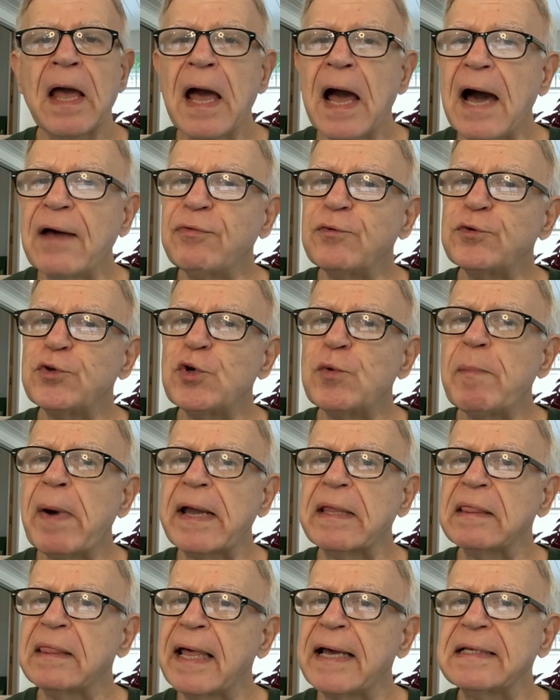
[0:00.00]
I thought you
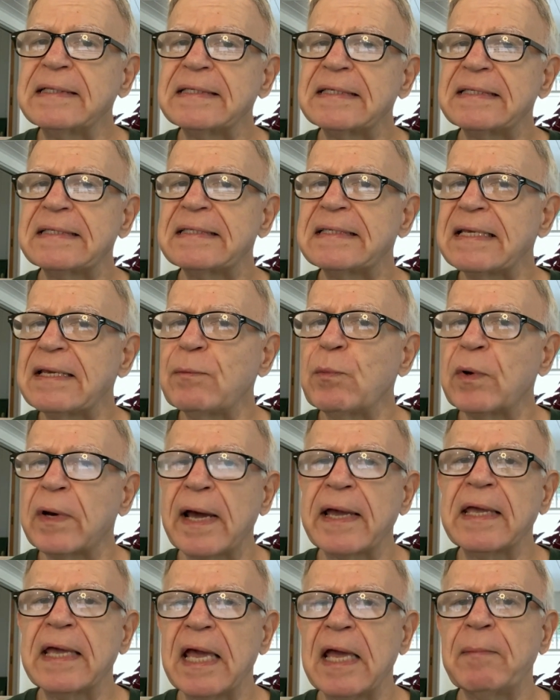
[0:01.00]
might like to see what
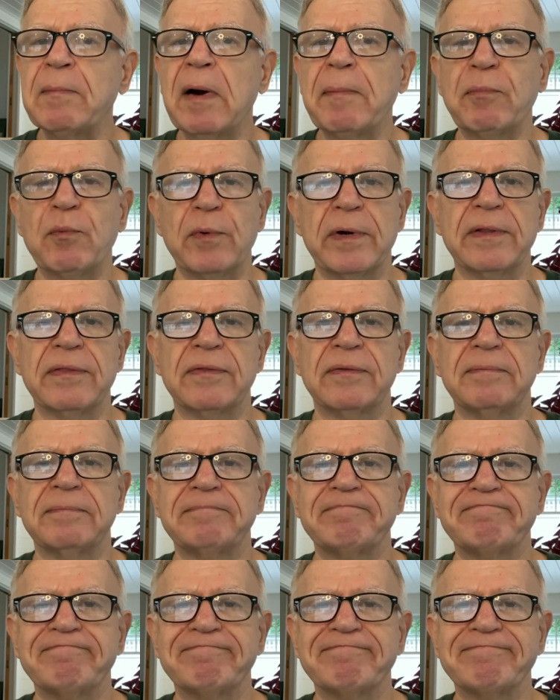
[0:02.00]
I came up with.
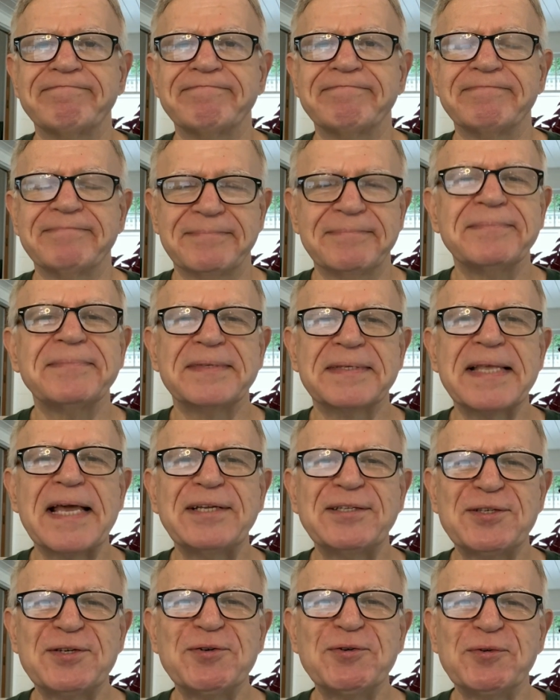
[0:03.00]
Stay
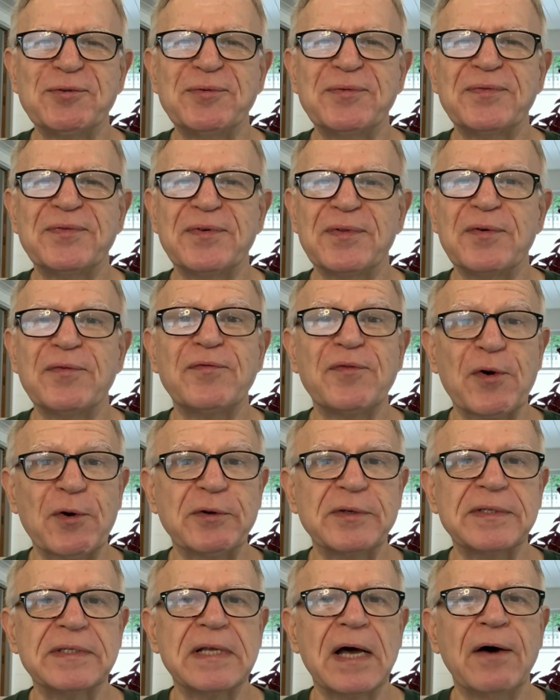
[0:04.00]
tuned for the
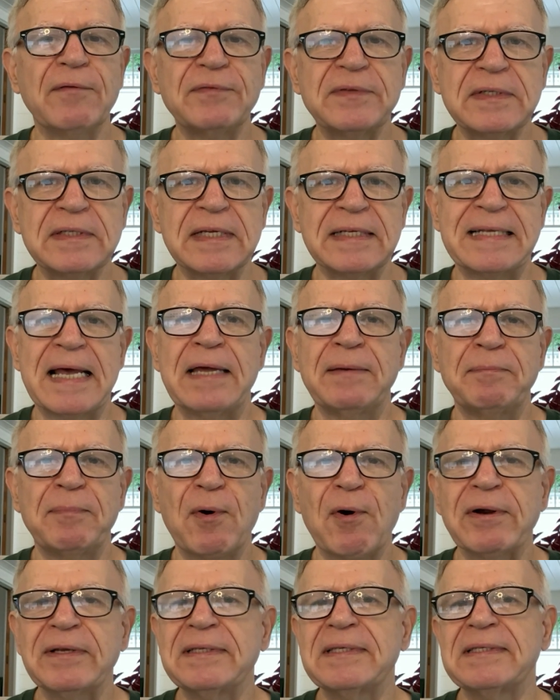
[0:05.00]
first of the 10
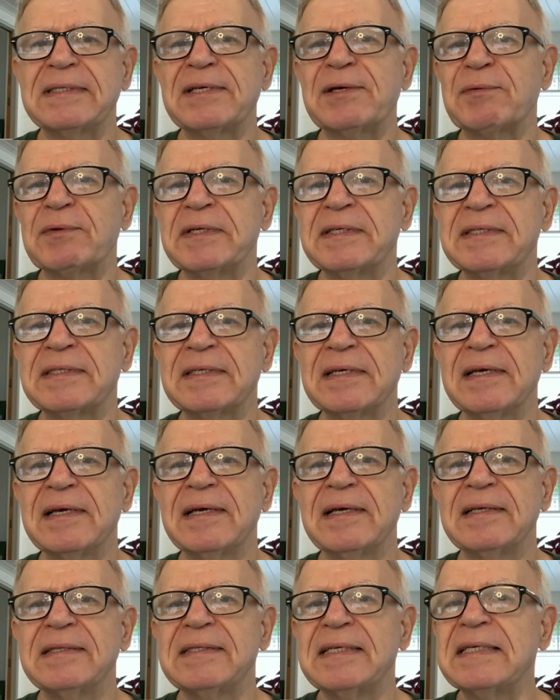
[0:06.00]
part series
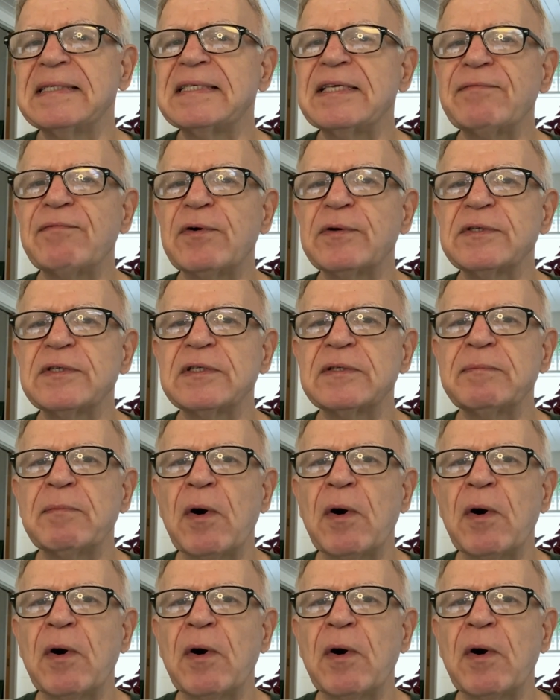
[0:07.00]
DC vs.